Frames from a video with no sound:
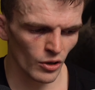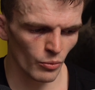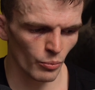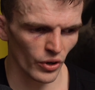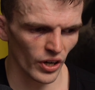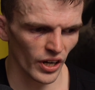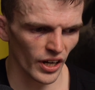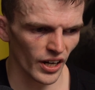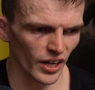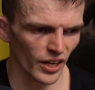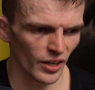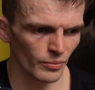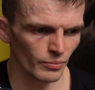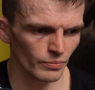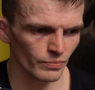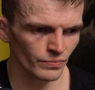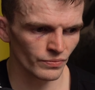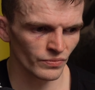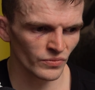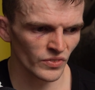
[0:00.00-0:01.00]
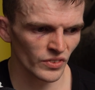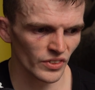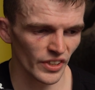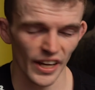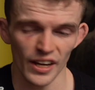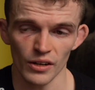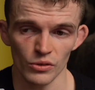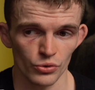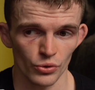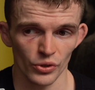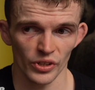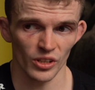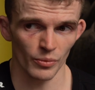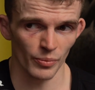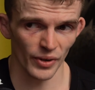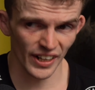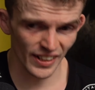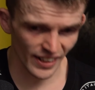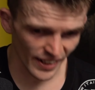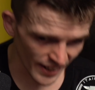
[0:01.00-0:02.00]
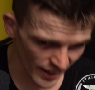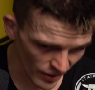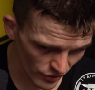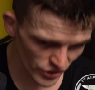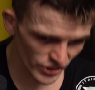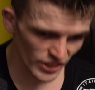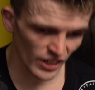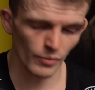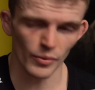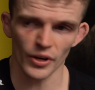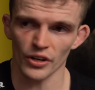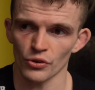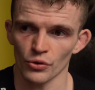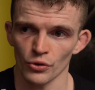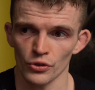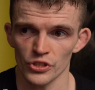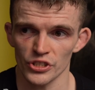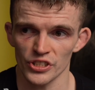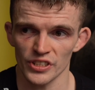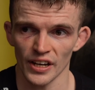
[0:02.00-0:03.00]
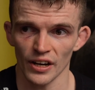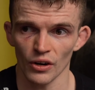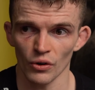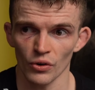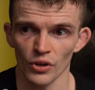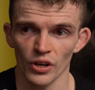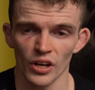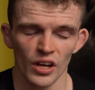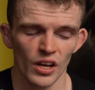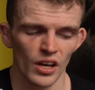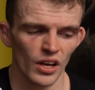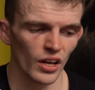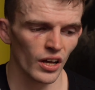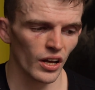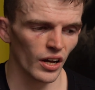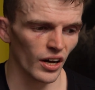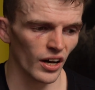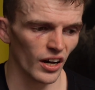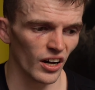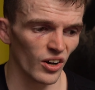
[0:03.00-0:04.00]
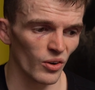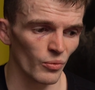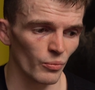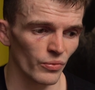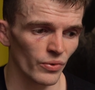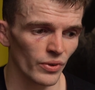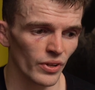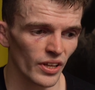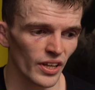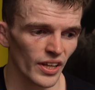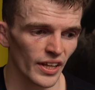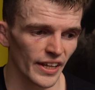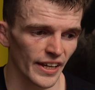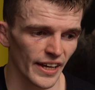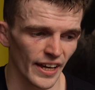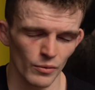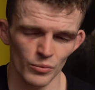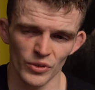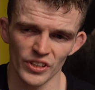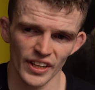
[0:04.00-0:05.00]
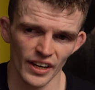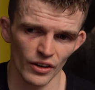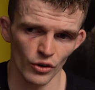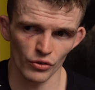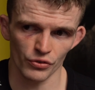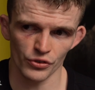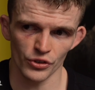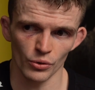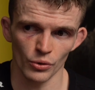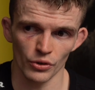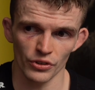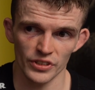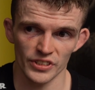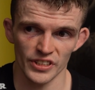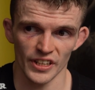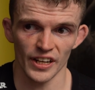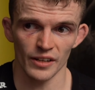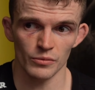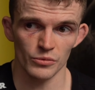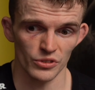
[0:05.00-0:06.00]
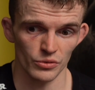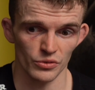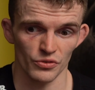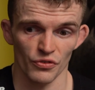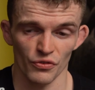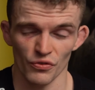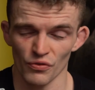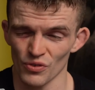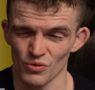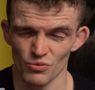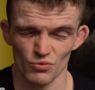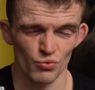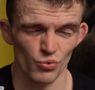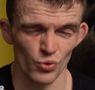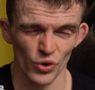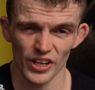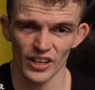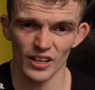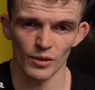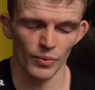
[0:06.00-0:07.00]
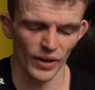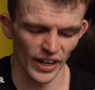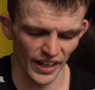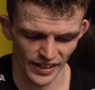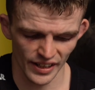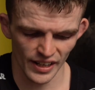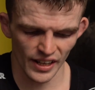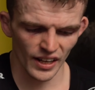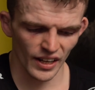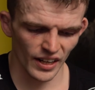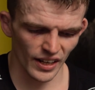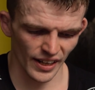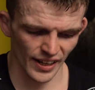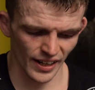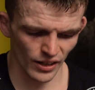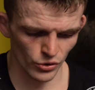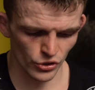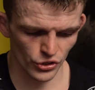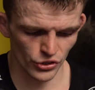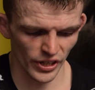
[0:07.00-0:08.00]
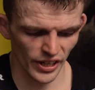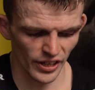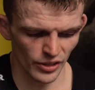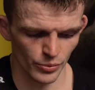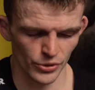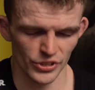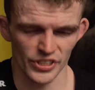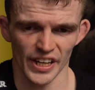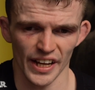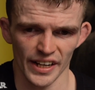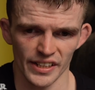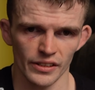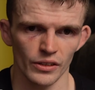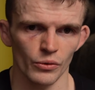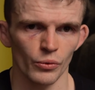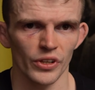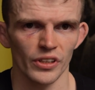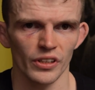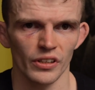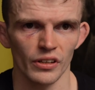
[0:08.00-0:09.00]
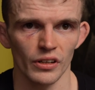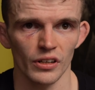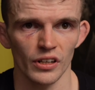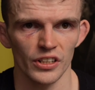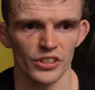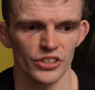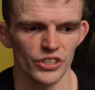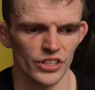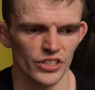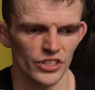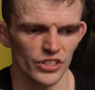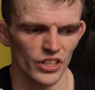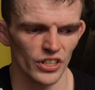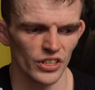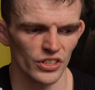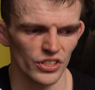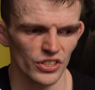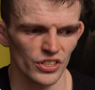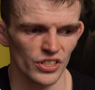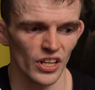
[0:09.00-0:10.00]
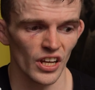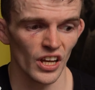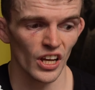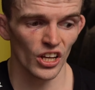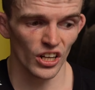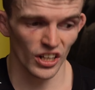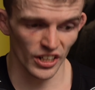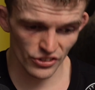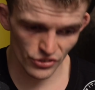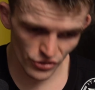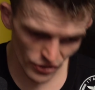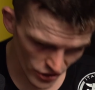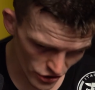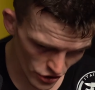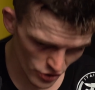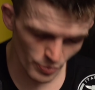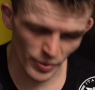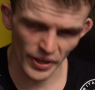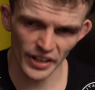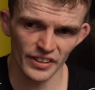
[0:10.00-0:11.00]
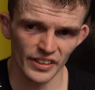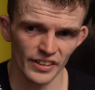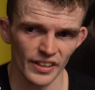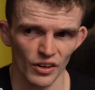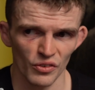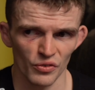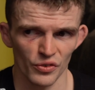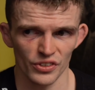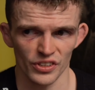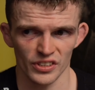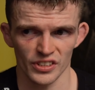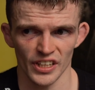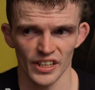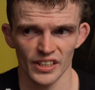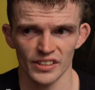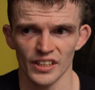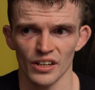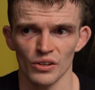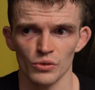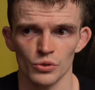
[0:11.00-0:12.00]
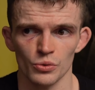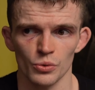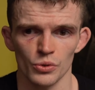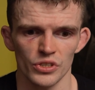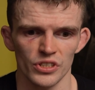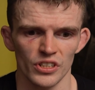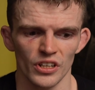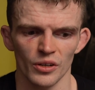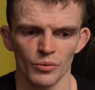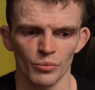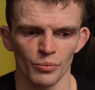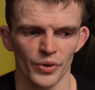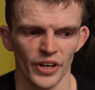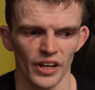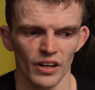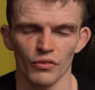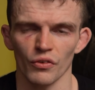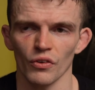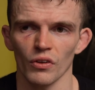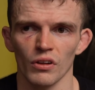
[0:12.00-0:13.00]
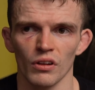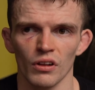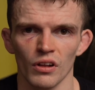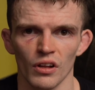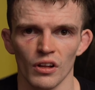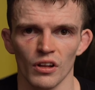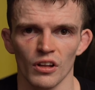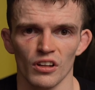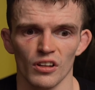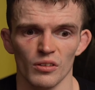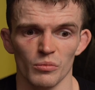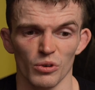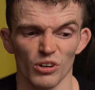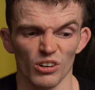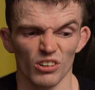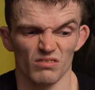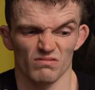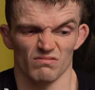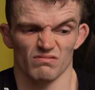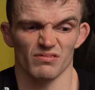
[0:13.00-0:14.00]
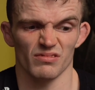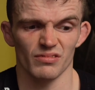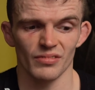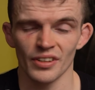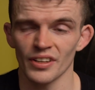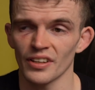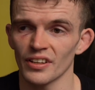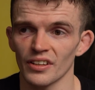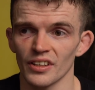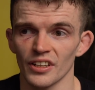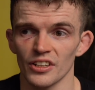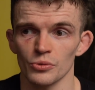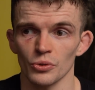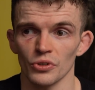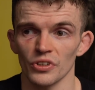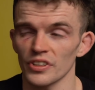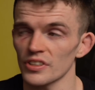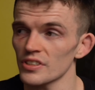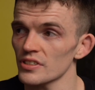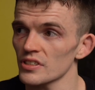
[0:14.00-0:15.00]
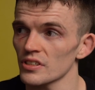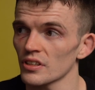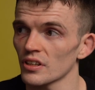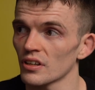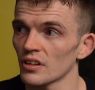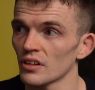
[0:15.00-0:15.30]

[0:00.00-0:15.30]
But um, yeah, it was really bad. Like every time I crunched down, um, hit me there a few other times. It was really bad. Like I was trying to protect it when the clinch exchanges. Literally just bending down for the takedowns was um, painful, but it is what it is.